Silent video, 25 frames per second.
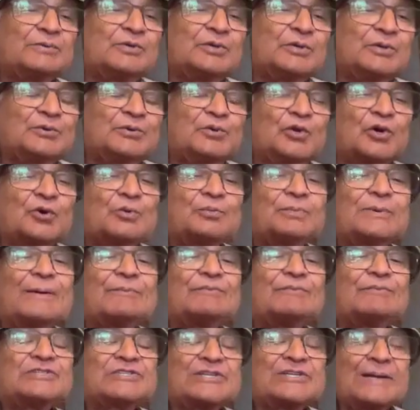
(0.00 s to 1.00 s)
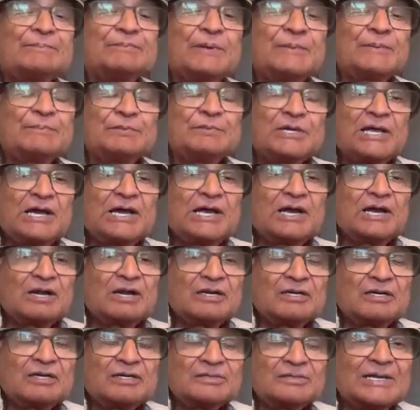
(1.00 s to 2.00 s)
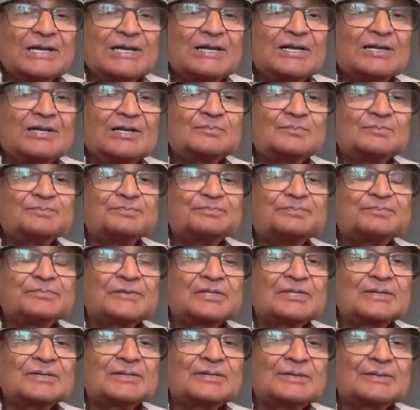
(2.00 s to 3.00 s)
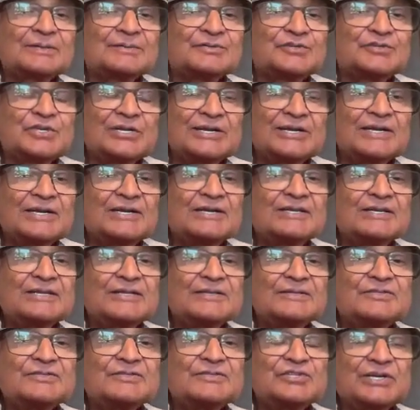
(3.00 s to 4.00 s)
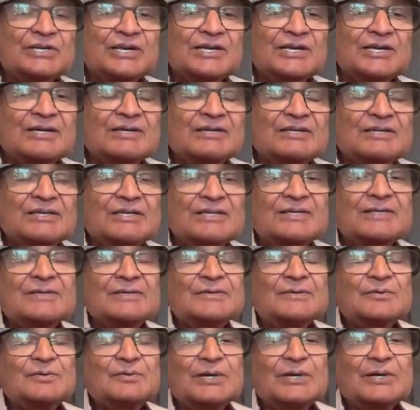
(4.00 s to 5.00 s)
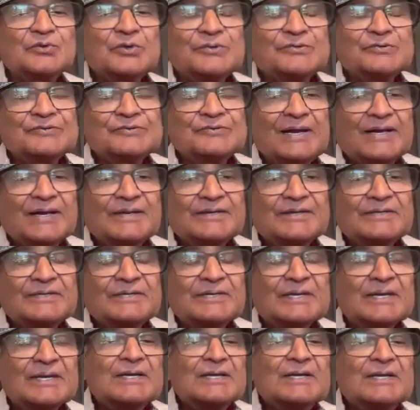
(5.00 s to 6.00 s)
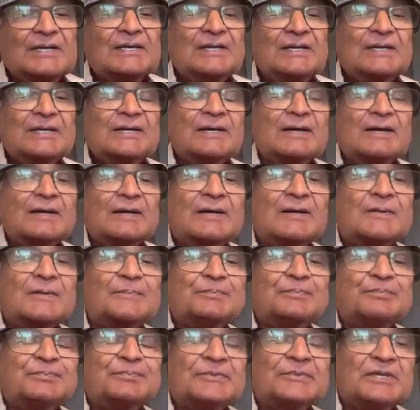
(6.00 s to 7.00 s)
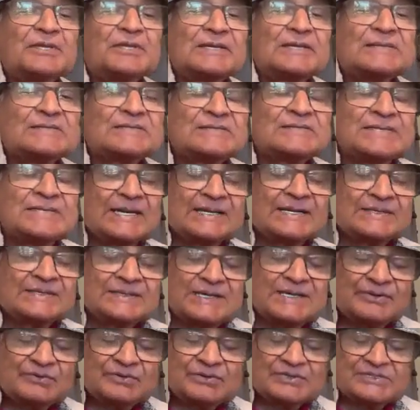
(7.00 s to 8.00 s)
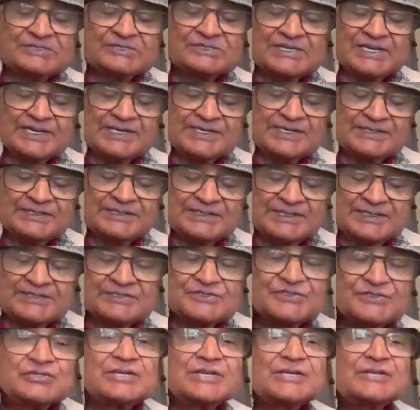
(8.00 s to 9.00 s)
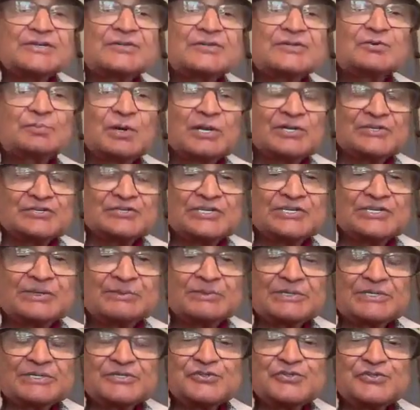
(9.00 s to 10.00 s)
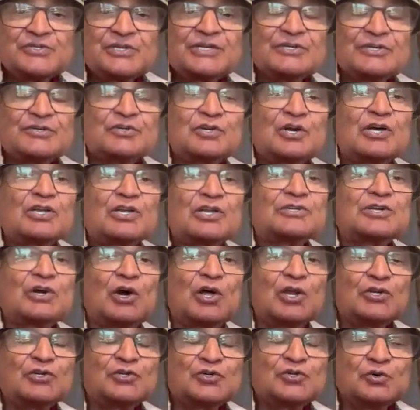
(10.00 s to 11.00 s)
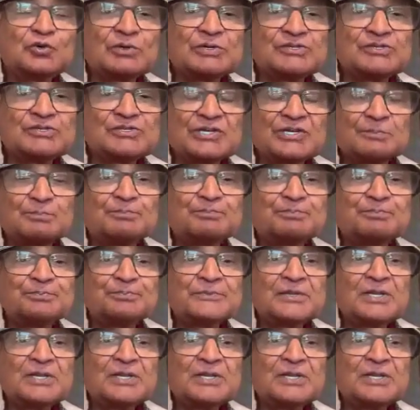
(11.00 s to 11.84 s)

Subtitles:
I mean, some people are. Generally, what we find is that there is an instinct, positive instinct called altruism,